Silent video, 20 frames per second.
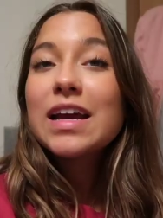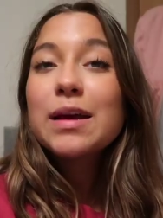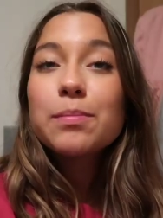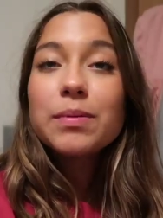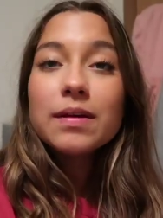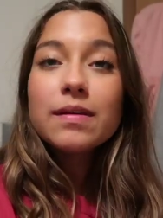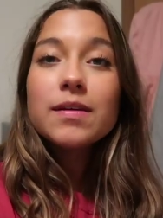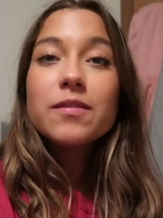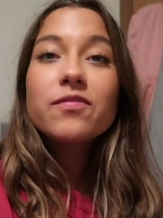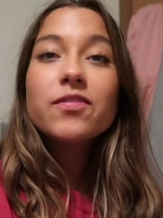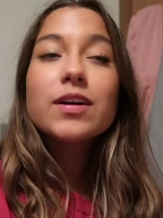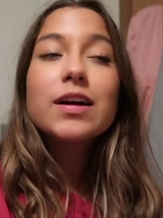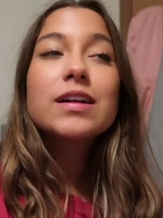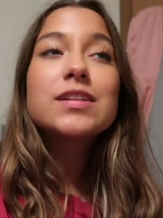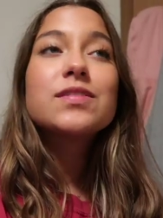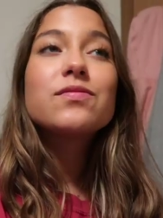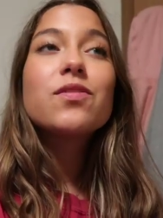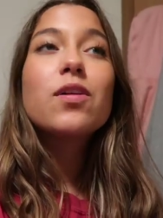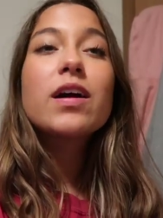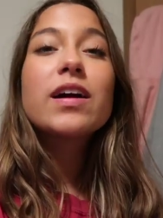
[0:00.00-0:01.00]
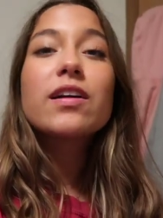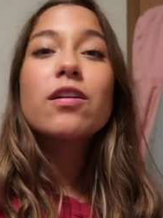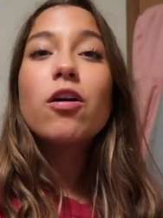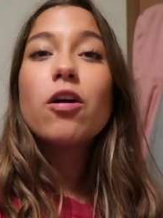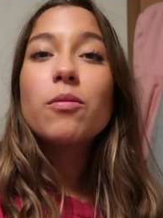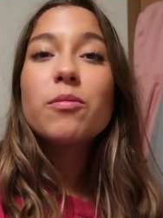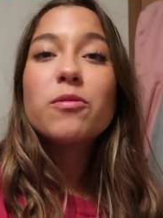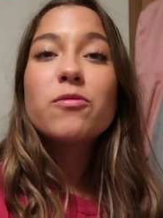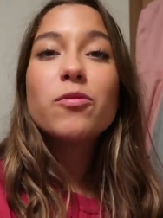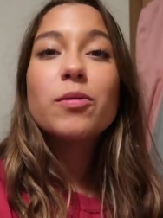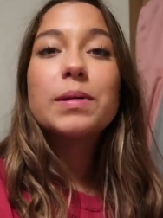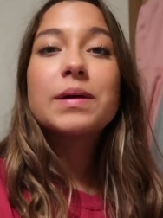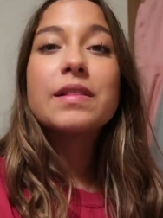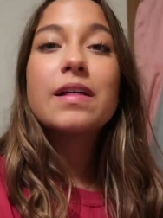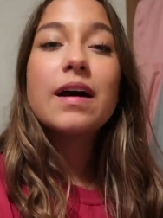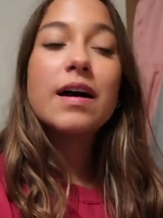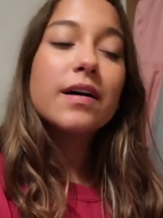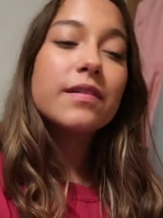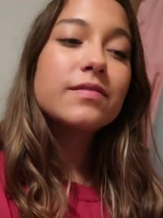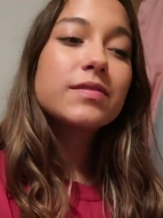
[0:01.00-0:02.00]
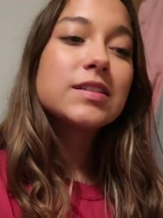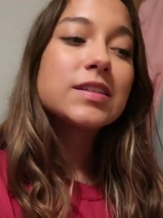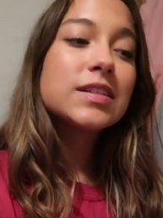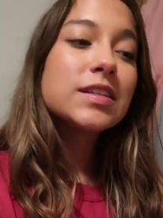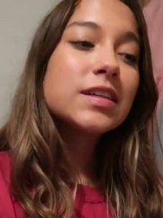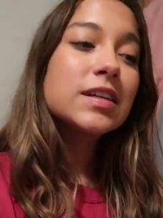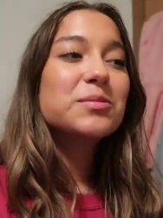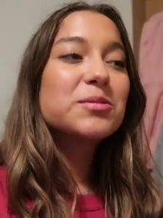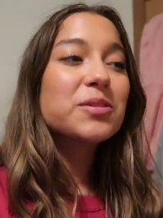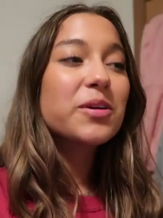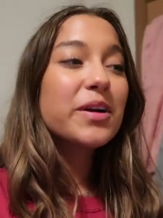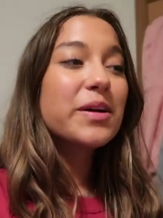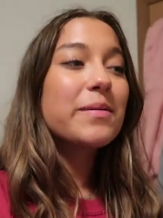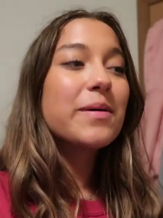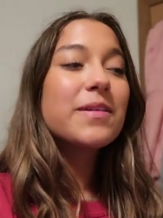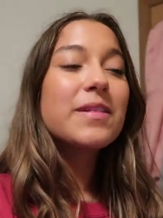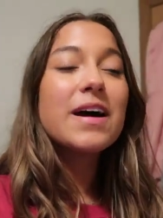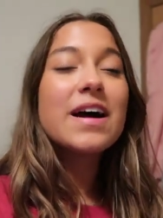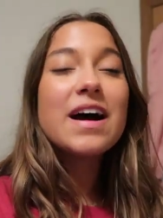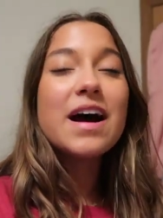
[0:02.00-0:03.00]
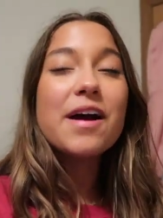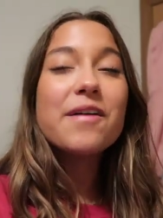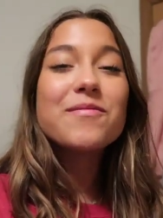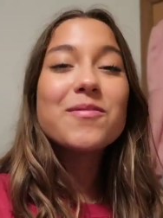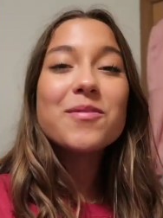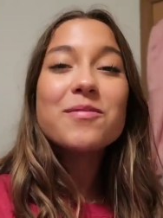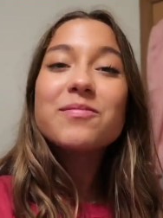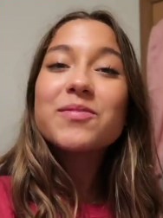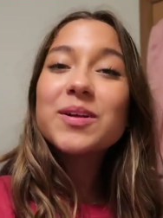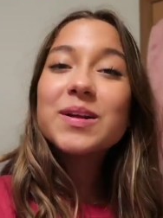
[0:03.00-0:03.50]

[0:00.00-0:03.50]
I completely forgot to vlog it all before we left. So sorry about that iPhone